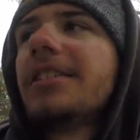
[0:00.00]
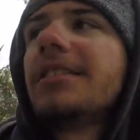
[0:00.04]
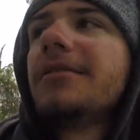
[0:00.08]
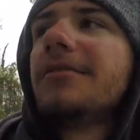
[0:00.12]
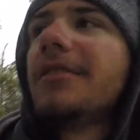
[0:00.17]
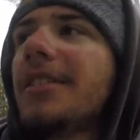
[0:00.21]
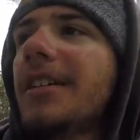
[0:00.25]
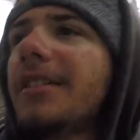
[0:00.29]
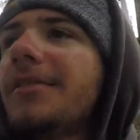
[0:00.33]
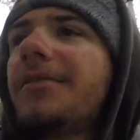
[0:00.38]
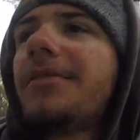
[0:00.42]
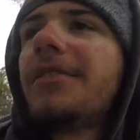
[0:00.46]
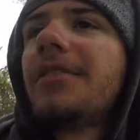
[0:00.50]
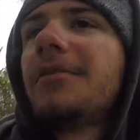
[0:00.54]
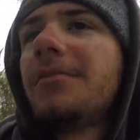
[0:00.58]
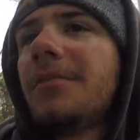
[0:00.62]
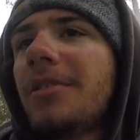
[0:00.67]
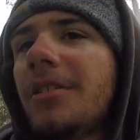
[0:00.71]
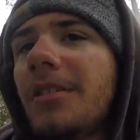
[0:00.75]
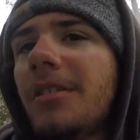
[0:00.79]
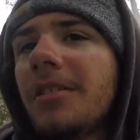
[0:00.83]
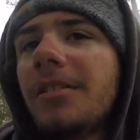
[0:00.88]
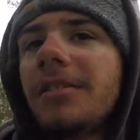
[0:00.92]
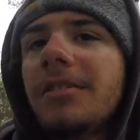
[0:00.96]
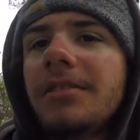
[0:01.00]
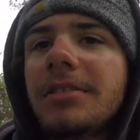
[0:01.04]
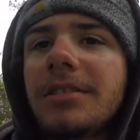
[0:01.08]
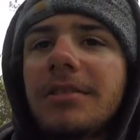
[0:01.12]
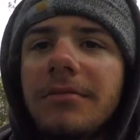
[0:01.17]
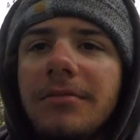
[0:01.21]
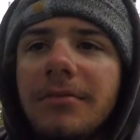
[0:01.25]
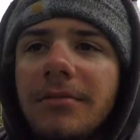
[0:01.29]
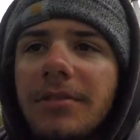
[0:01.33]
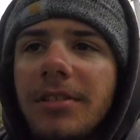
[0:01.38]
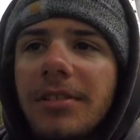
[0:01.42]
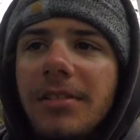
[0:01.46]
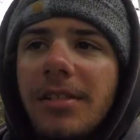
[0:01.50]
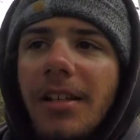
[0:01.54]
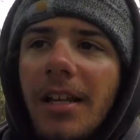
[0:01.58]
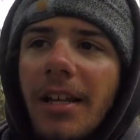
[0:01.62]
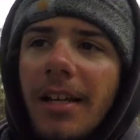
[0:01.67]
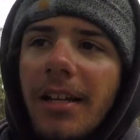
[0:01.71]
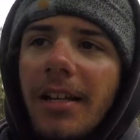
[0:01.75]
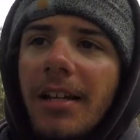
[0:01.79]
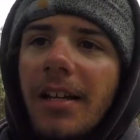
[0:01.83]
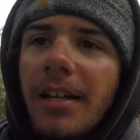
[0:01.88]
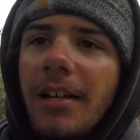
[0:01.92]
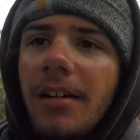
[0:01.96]
getting ready for tomorrow, and just
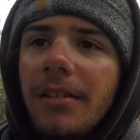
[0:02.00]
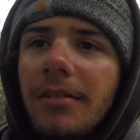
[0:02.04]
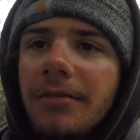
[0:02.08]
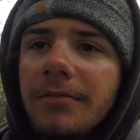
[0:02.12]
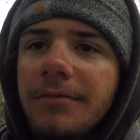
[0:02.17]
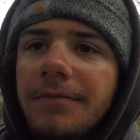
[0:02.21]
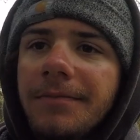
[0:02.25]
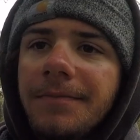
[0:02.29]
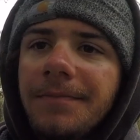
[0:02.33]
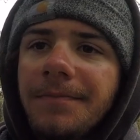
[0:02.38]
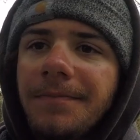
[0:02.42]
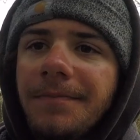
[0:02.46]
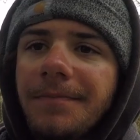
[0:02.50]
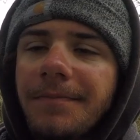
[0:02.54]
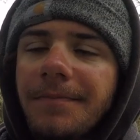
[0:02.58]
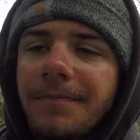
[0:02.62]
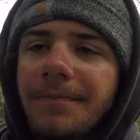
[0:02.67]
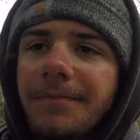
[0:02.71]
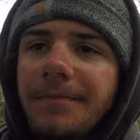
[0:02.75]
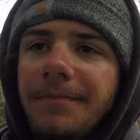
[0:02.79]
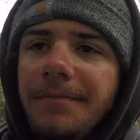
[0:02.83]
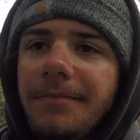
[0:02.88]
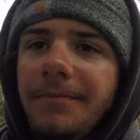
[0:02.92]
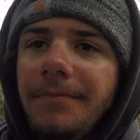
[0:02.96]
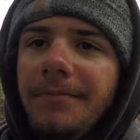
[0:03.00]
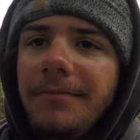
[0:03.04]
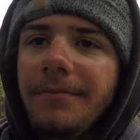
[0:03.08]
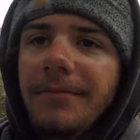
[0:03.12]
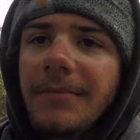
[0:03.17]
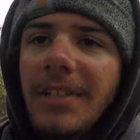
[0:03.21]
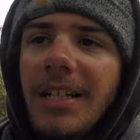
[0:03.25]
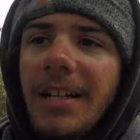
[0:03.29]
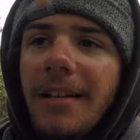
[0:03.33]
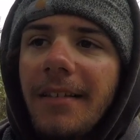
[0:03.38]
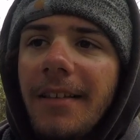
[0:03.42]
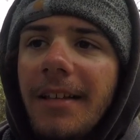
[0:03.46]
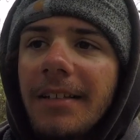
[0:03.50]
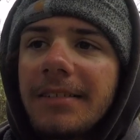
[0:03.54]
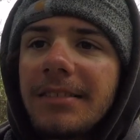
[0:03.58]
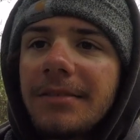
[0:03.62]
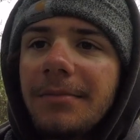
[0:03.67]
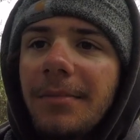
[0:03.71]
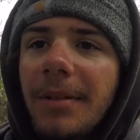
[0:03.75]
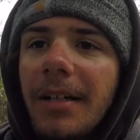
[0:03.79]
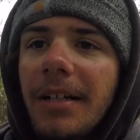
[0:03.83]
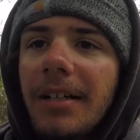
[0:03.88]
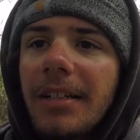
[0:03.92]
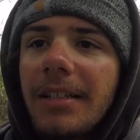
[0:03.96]
hanging out, and
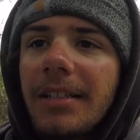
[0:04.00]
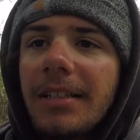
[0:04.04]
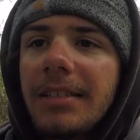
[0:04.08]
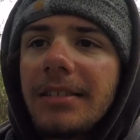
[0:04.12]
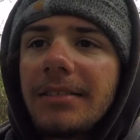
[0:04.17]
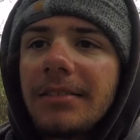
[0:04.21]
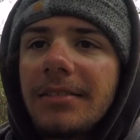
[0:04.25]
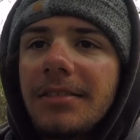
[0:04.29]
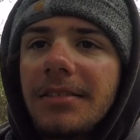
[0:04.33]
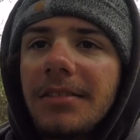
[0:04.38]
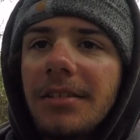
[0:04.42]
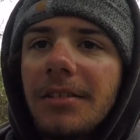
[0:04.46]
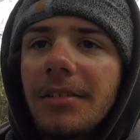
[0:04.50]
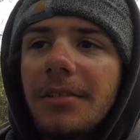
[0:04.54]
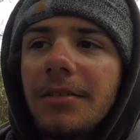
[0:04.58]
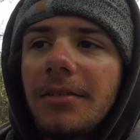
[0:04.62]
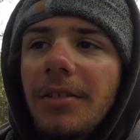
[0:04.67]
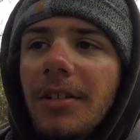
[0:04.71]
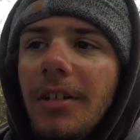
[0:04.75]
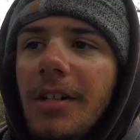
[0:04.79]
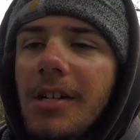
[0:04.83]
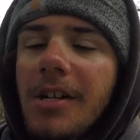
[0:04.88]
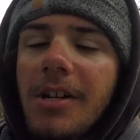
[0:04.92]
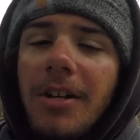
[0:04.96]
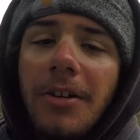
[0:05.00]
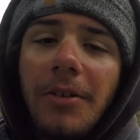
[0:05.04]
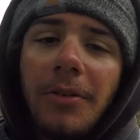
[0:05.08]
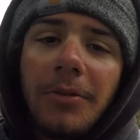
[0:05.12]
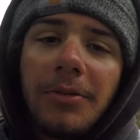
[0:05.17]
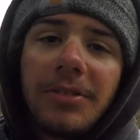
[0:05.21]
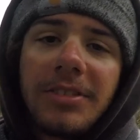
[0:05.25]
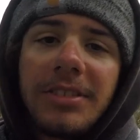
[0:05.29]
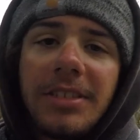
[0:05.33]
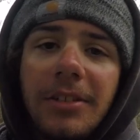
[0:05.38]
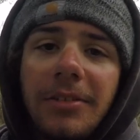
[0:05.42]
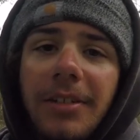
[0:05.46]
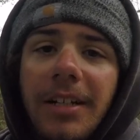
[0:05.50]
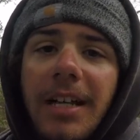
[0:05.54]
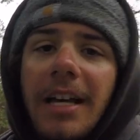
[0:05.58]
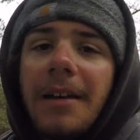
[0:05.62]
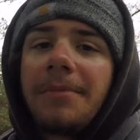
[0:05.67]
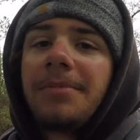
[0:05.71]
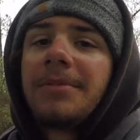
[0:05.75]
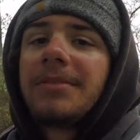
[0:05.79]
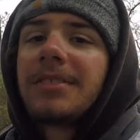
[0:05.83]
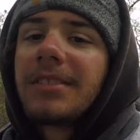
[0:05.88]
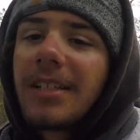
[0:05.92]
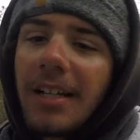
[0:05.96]
that's about it. So we'll see what
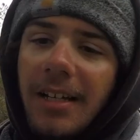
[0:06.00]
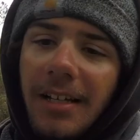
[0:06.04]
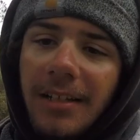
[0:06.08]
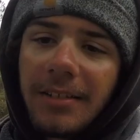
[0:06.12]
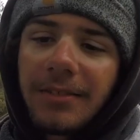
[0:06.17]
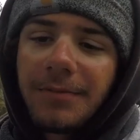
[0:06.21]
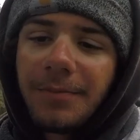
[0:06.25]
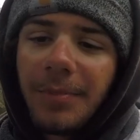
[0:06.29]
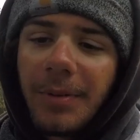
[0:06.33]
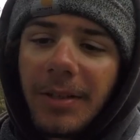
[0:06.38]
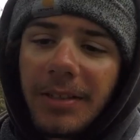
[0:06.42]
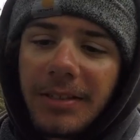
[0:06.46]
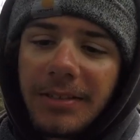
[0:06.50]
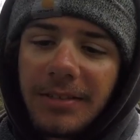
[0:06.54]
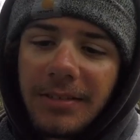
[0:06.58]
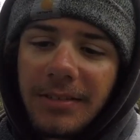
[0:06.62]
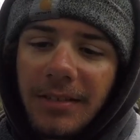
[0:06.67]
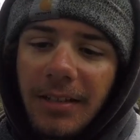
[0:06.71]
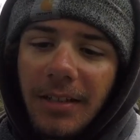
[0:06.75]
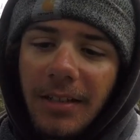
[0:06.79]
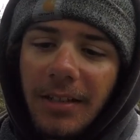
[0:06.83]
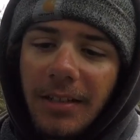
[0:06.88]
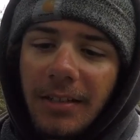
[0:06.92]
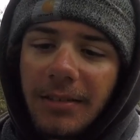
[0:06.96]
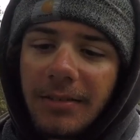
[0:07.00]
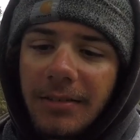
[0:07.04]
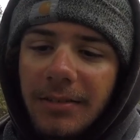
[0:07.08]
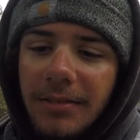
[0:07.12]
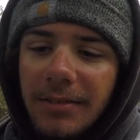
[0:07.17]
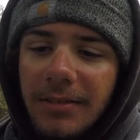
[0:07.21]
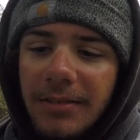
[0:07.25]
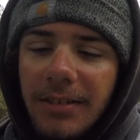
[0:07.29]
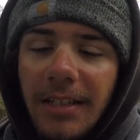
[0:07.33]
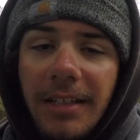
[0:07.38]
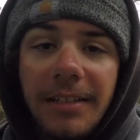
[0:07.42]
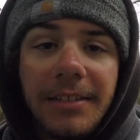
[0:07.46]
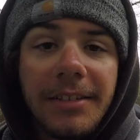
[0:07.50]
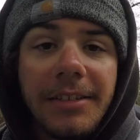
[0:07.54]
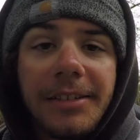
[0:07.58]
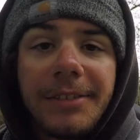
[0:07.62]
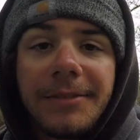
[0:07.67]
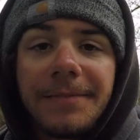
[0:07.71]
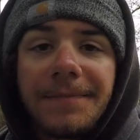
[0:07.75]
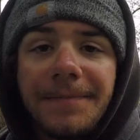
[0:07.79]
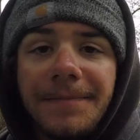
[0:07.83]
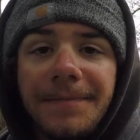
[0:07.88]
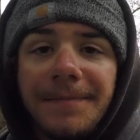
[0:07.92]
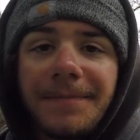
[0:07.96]
happens, guys, but stay
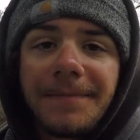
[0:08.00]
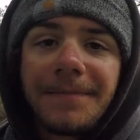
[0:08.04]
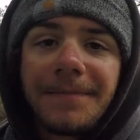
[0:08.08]
tuned.